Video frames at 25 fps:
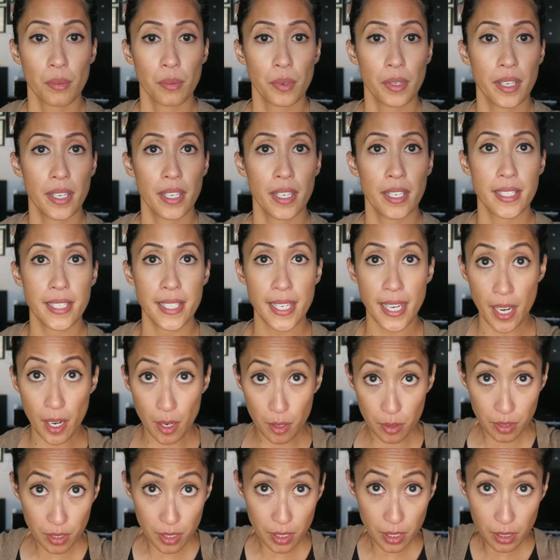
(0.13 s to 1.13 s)
When in
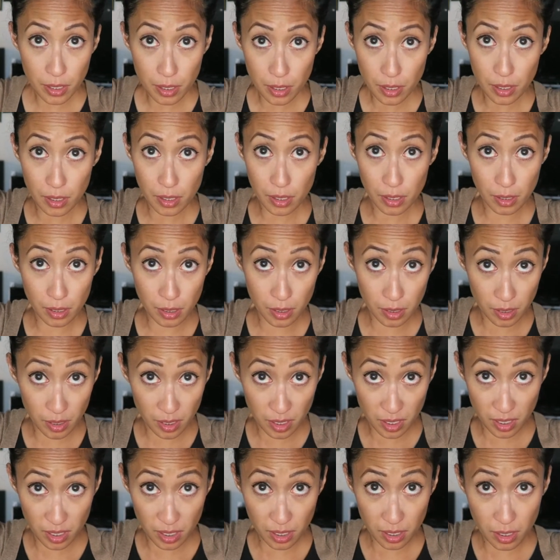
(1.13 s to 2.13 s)
doubt,
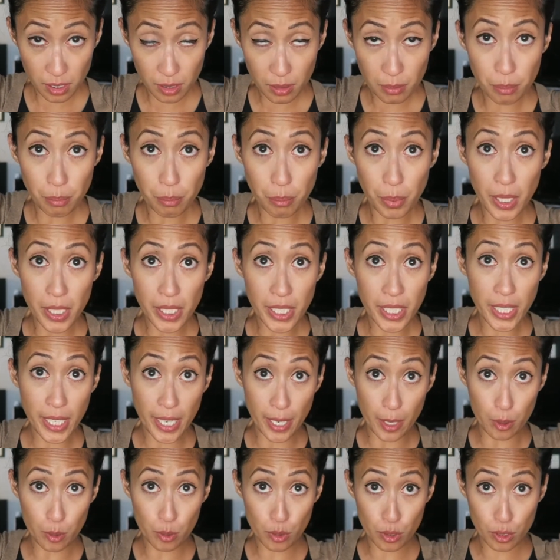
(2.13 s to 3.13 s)
bun it
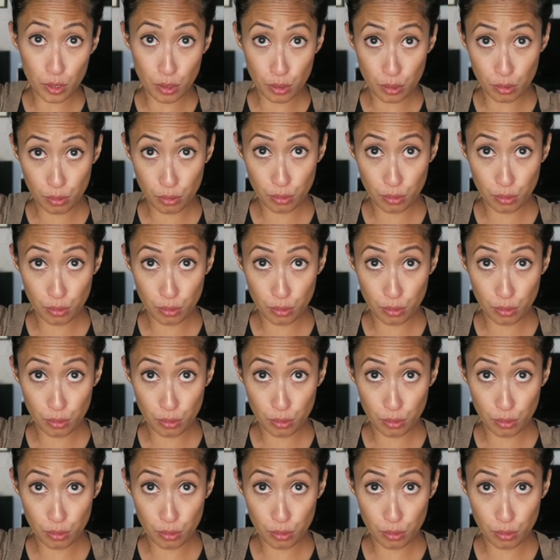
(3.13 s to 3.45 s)
out.